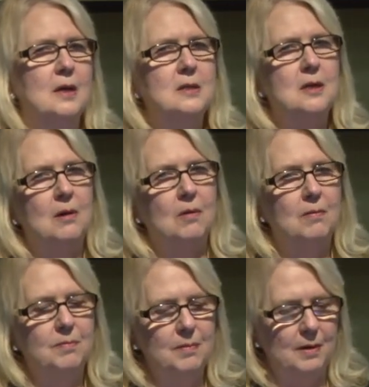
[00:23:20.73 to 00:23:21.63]

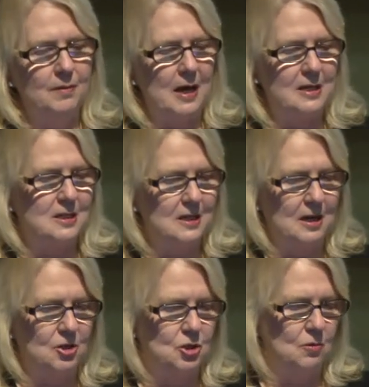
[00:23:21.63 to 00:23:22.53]
So that's
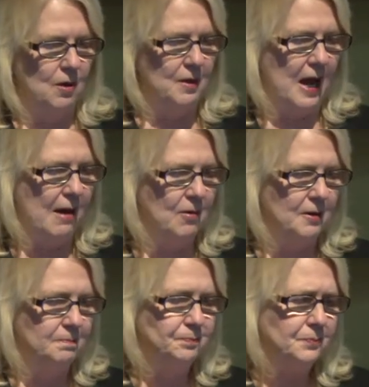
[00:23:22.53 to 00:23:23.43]
the issue on that
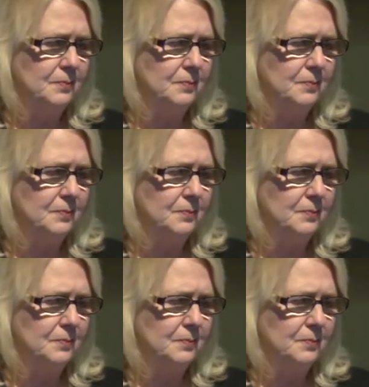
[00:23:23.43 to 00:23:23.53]
one.